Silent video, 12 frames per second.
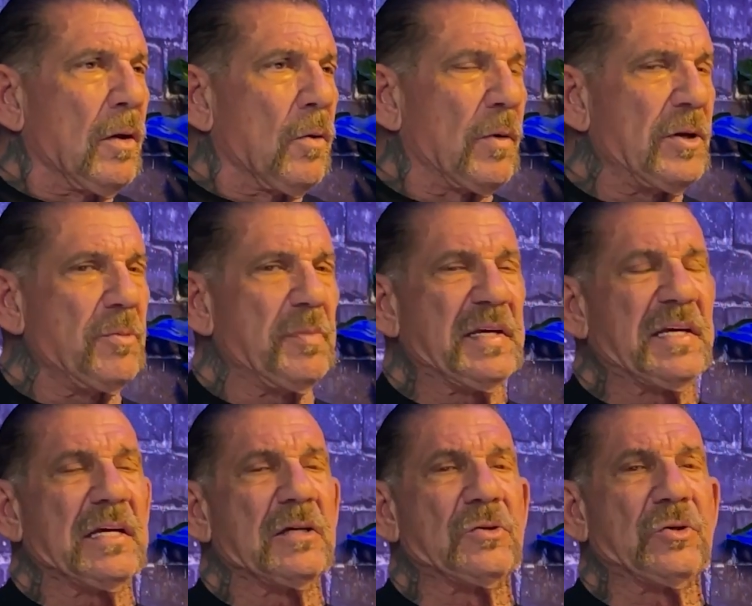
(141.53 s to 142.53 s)
when you
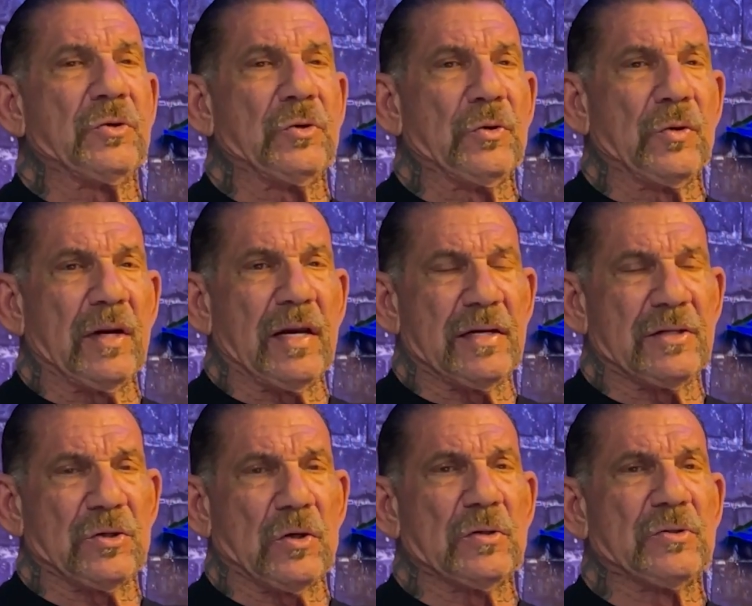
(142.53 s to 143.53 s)
begin to
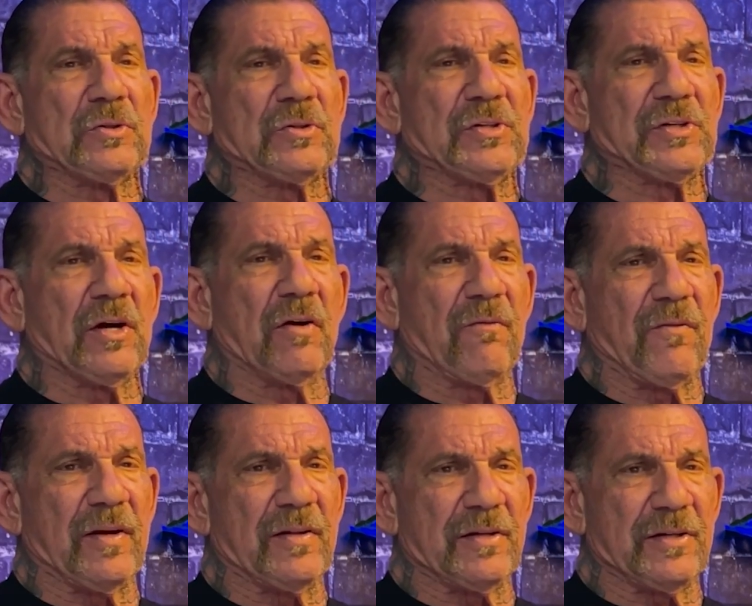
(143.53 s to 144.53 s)
indulge yourself
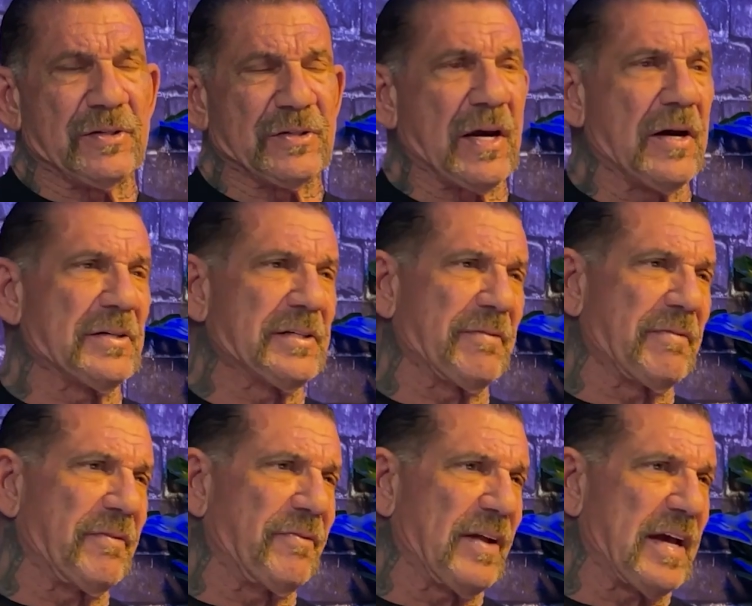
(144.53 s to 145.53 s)
in the desires of
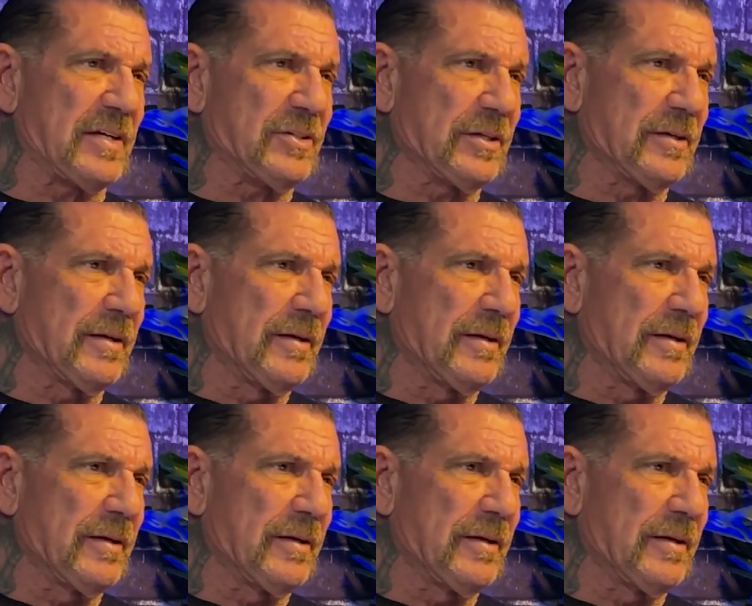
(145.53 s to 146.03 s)
the flesh.